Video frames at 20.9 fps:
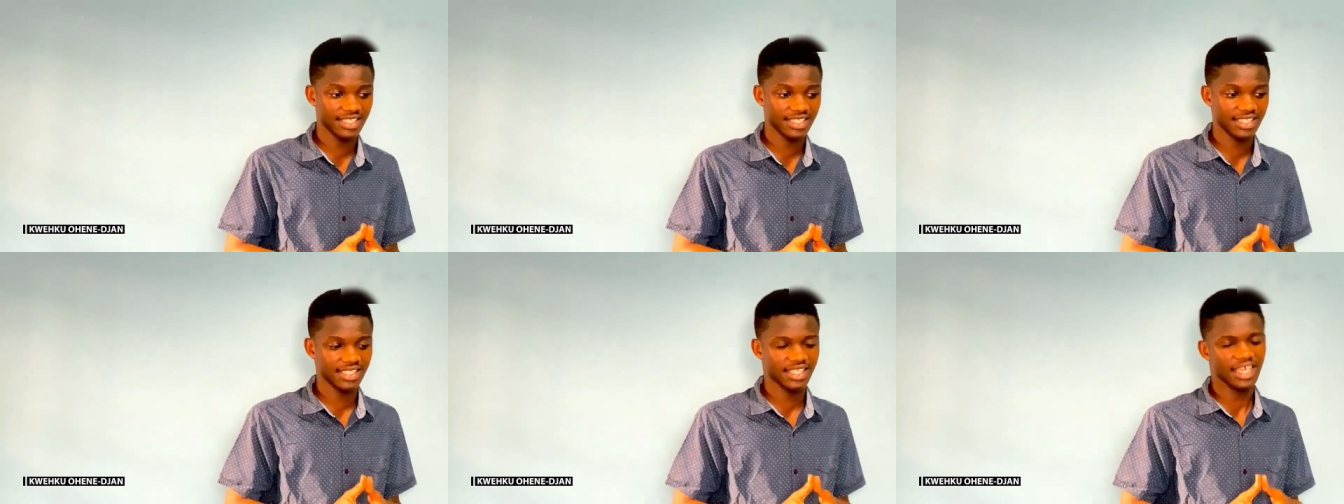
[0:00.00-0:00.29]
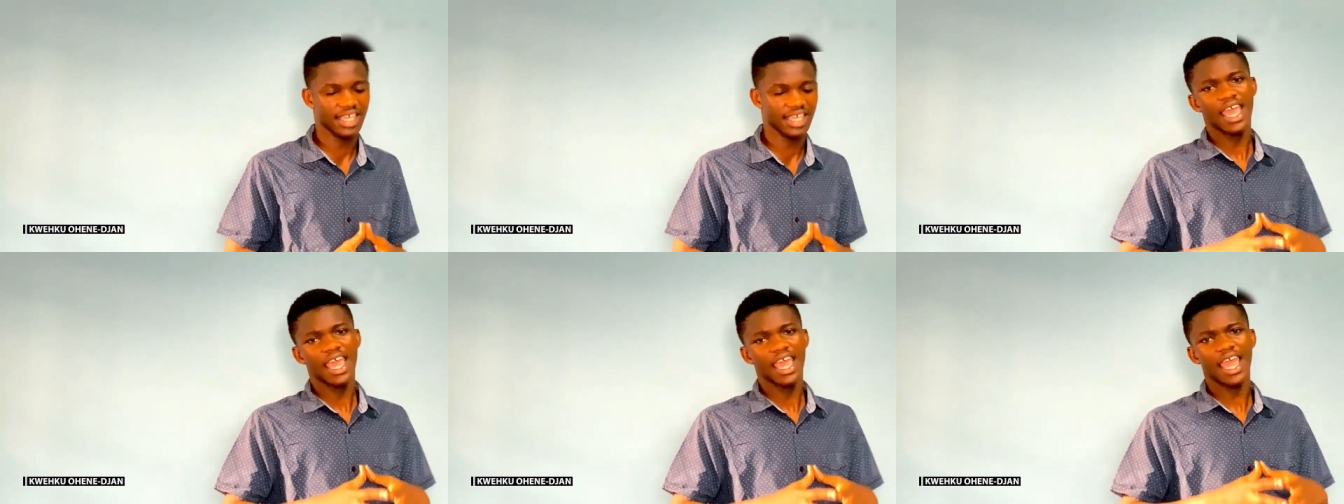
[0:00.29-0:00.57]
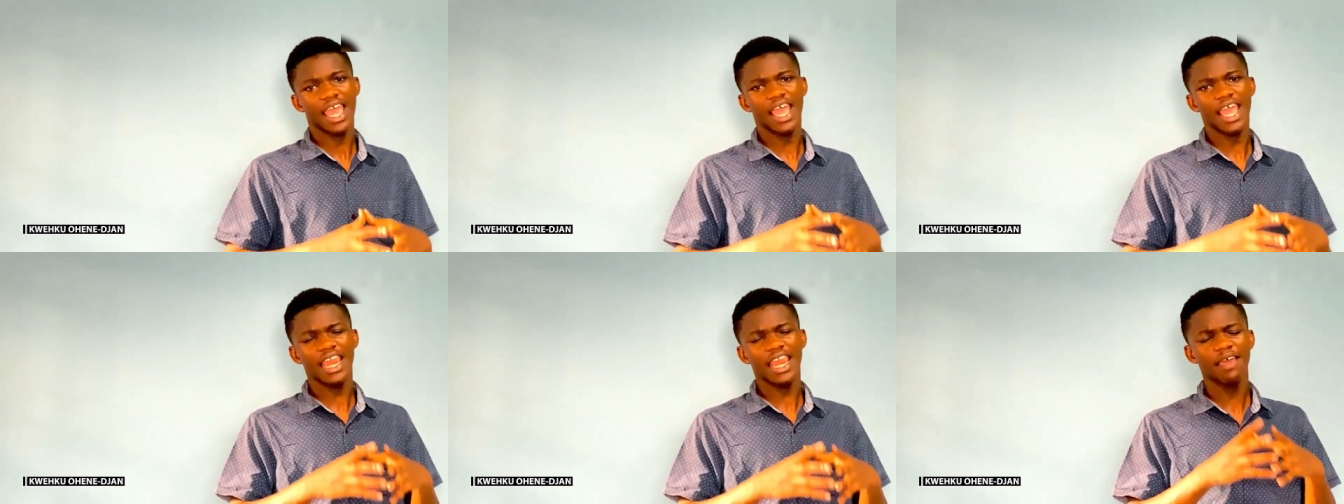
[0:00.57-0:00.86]
And let me
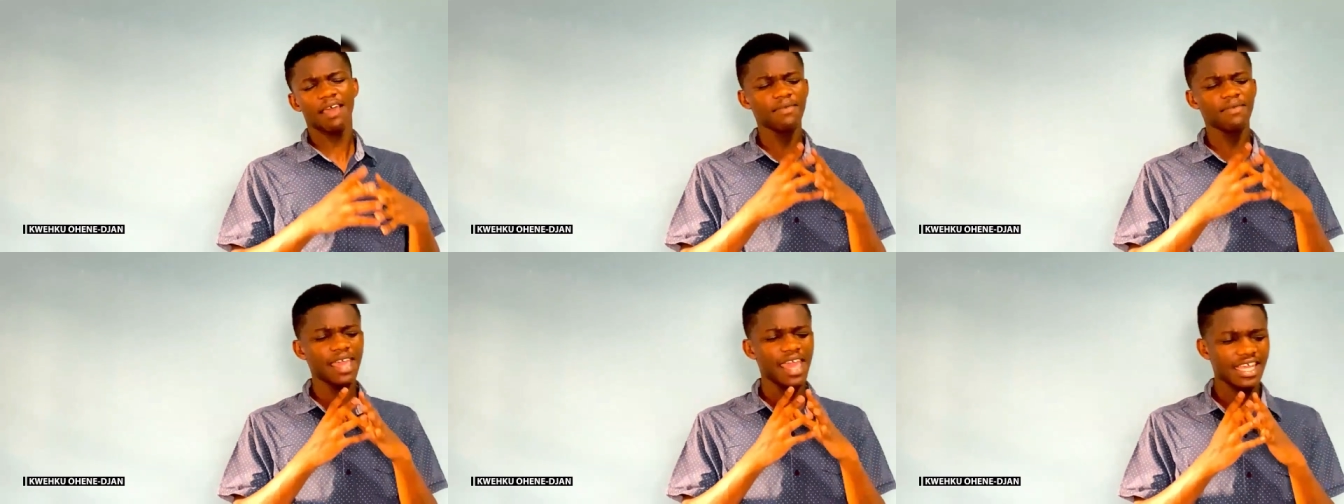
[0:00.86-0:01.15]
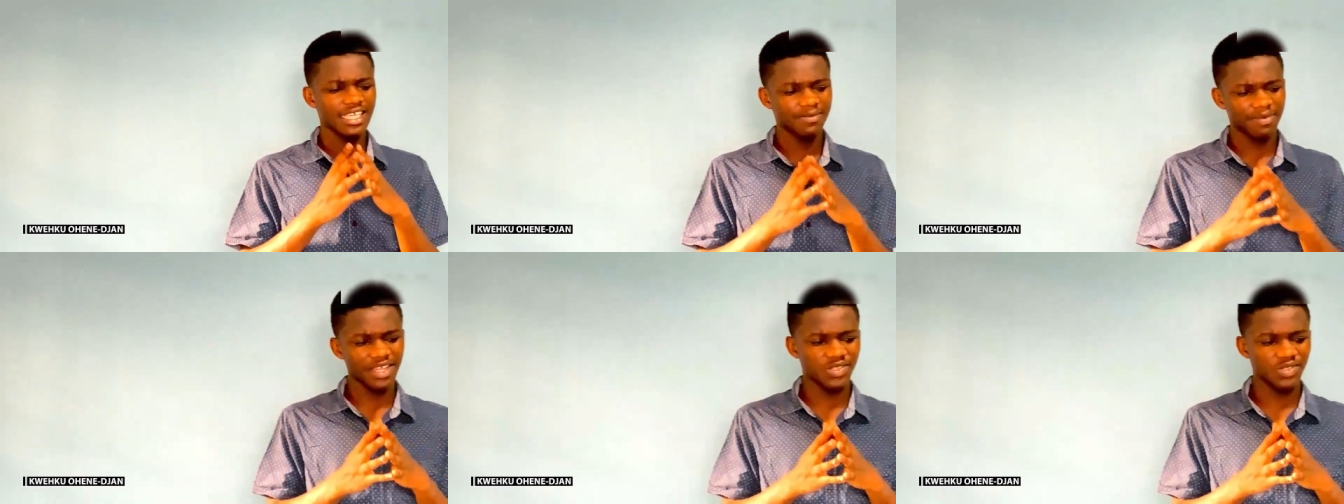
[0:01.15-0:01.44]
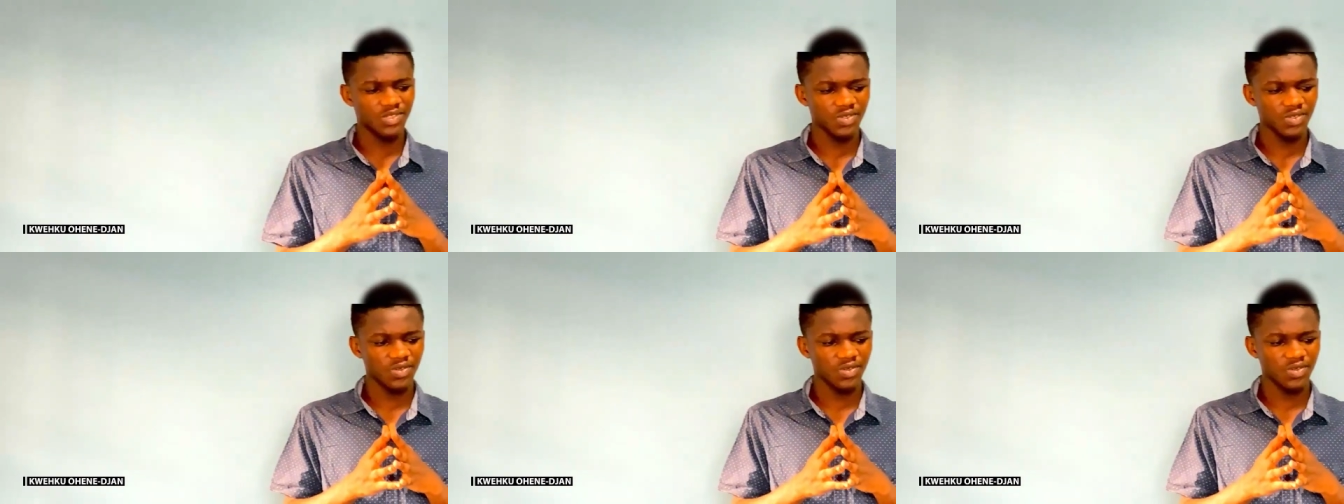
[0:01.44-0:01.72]
explain it to you
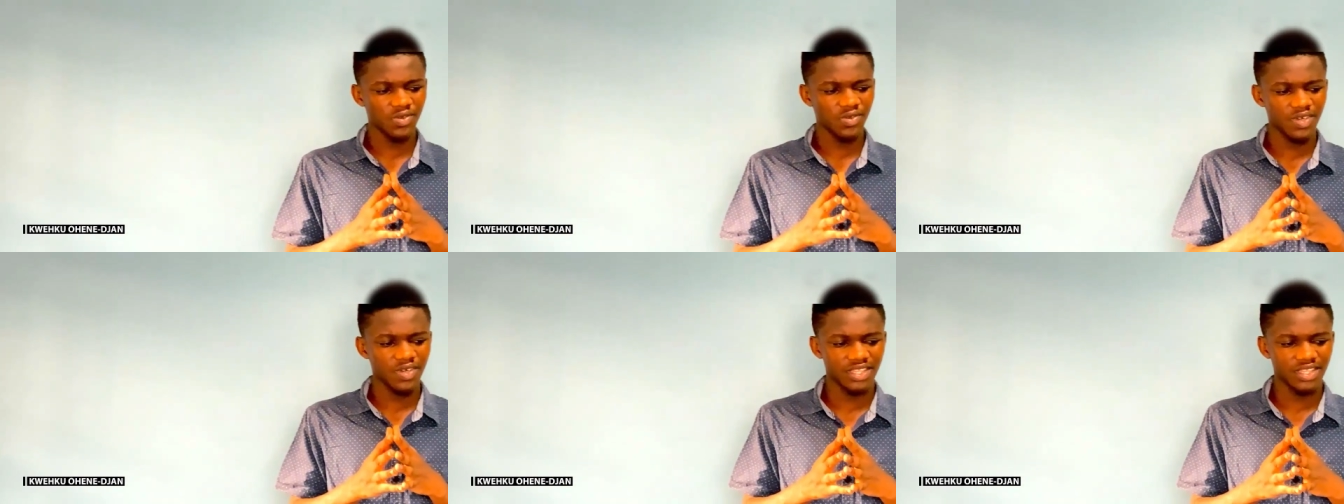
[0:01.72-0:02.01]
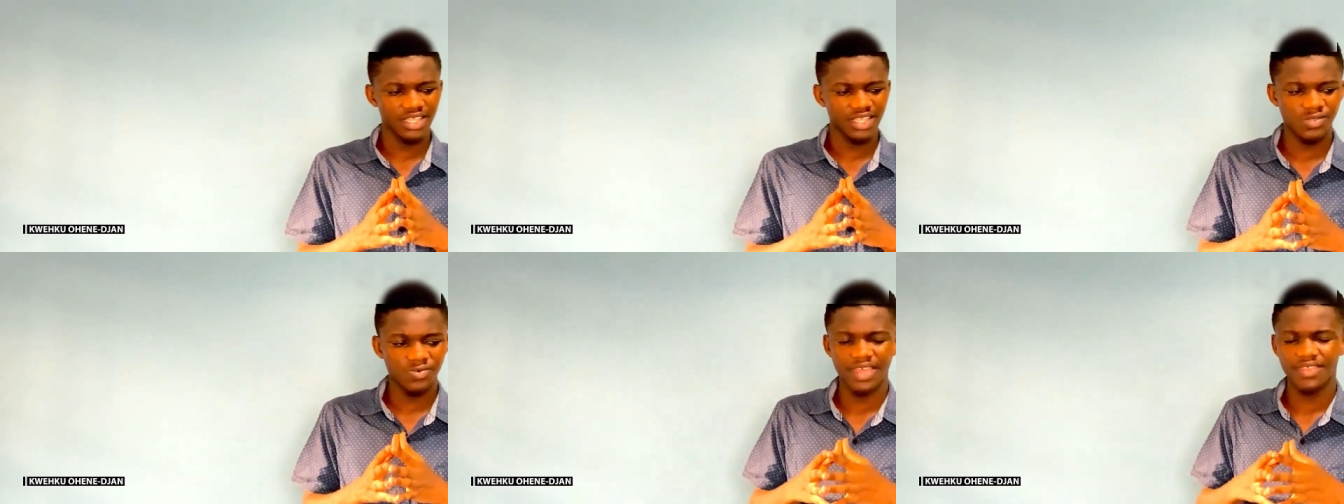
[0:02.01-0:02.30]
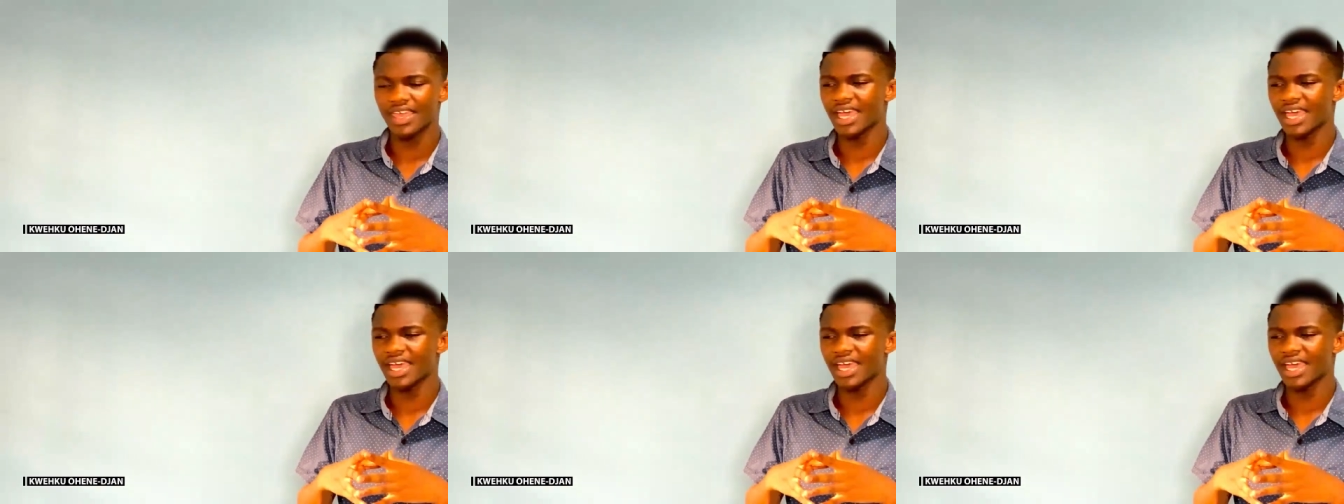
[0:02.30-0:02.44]
in this way that